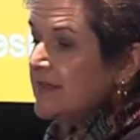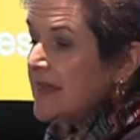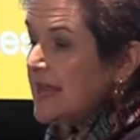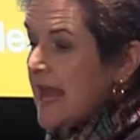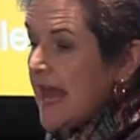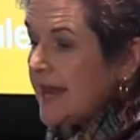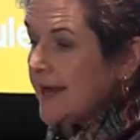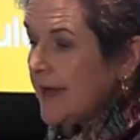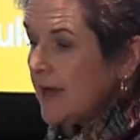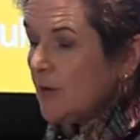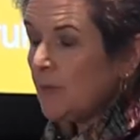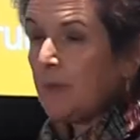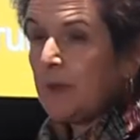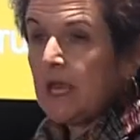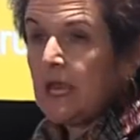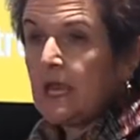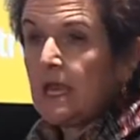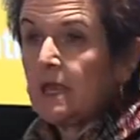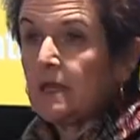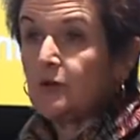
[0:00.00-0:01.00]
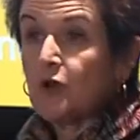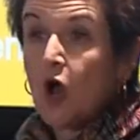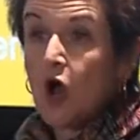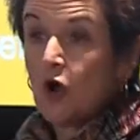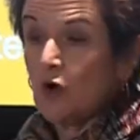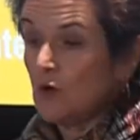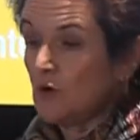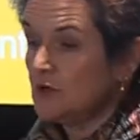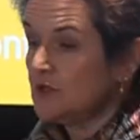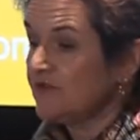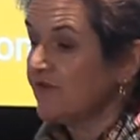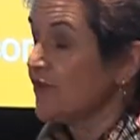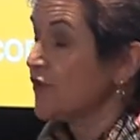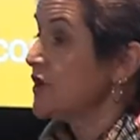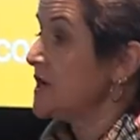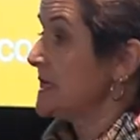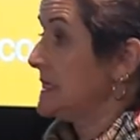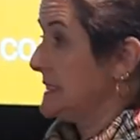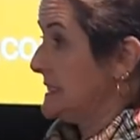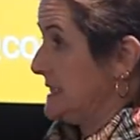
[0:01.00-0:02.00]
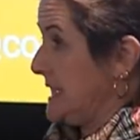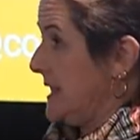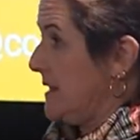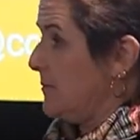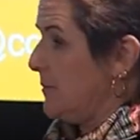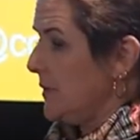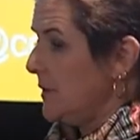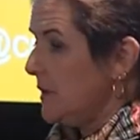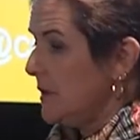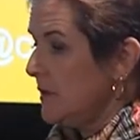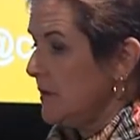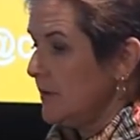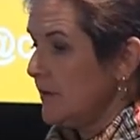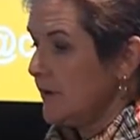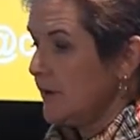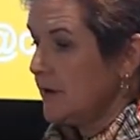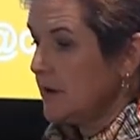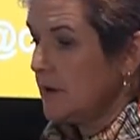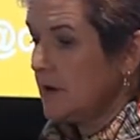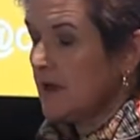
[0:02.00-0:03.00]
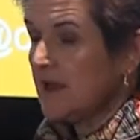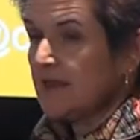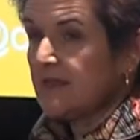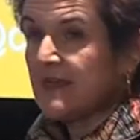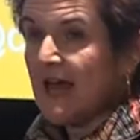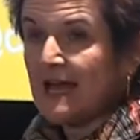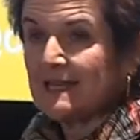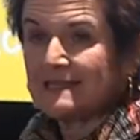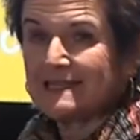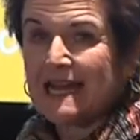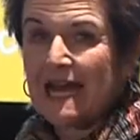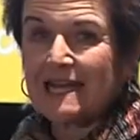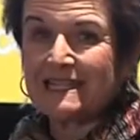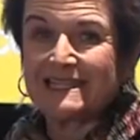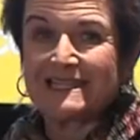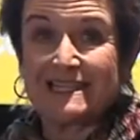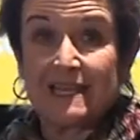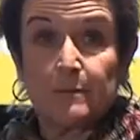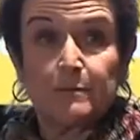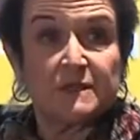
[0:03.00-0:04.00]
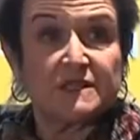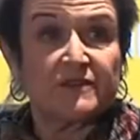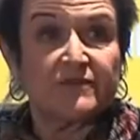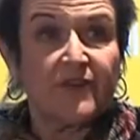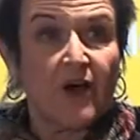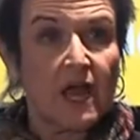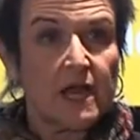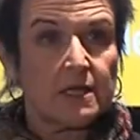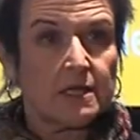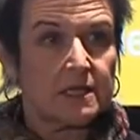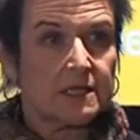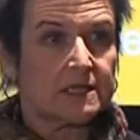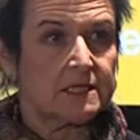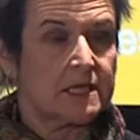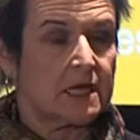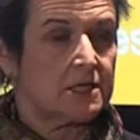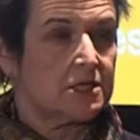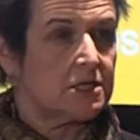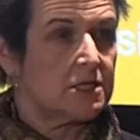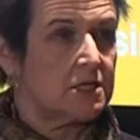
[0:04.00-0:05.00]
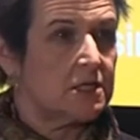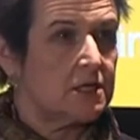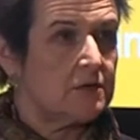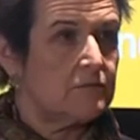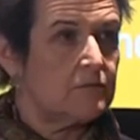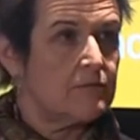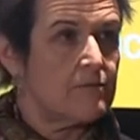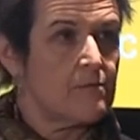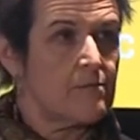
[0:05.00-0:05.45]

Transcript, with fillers: the NLP knows, for example, that .zip is a file extension.